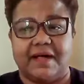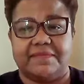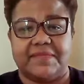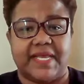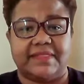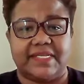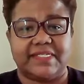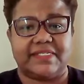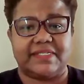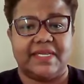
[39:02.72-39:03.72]
that
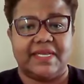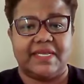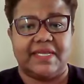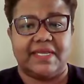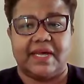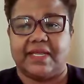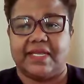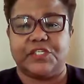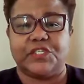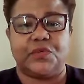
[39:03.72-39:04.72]
this
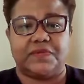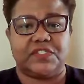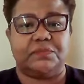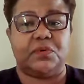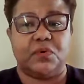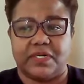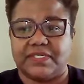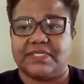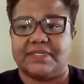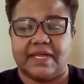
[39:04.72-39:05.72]
issue of
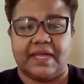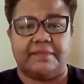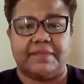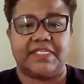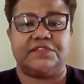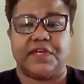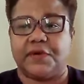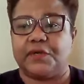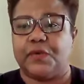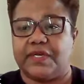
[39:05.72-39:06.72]
support is
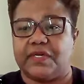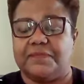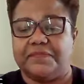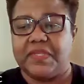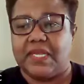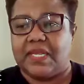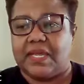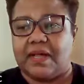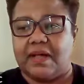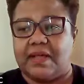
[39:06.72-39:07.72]
very real.
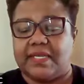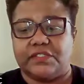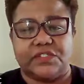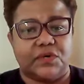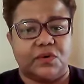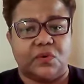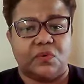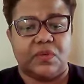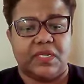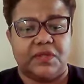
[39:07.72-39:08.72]
And
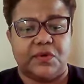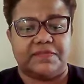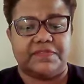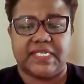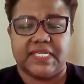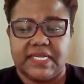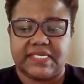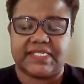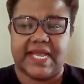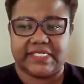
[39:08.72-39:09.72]
so, if
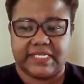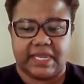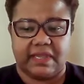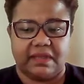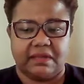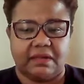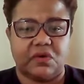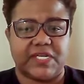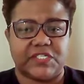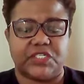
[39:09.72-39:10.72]
Cindy is asking
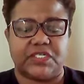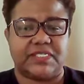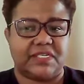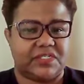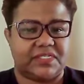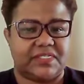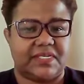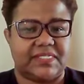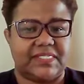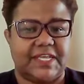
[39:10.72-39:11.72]
a question such as
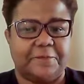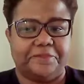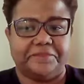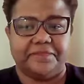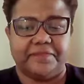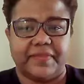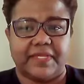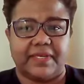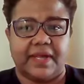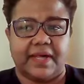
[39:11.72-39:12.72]
this
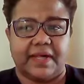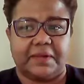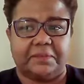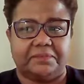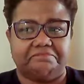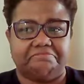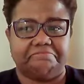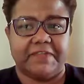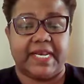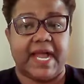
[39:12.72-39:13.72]
and
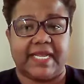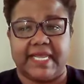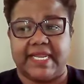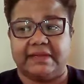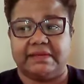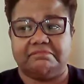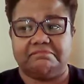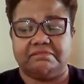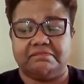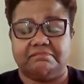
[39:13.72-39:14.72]
not getting
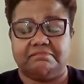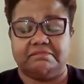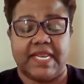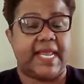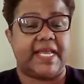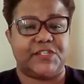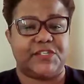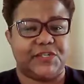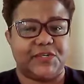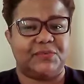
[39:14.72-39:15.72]
an
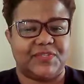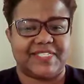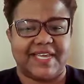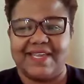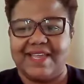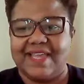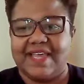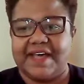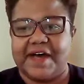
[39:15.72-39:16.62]
answer, we'll say,